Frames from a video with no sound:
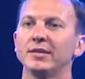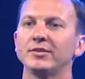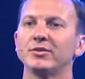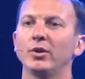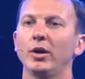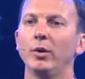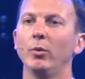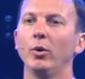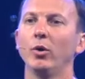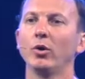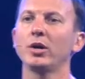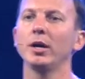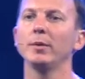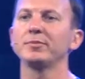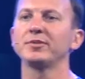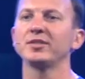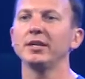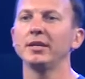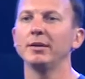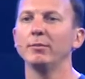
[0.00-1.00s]
So I woke up
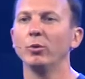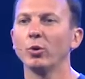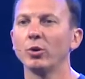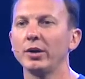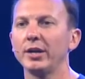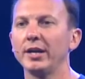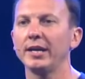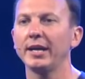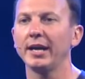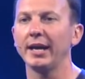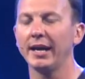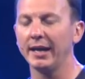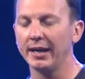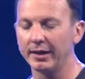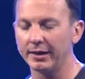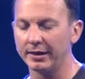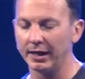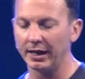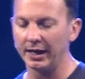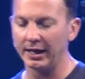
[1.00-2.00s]
Sunday morning
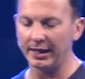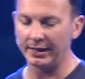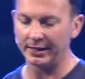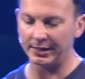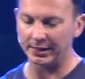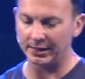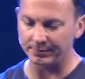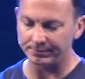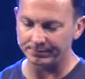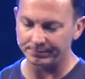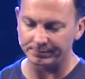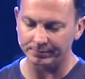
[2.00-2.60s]
and I, uh,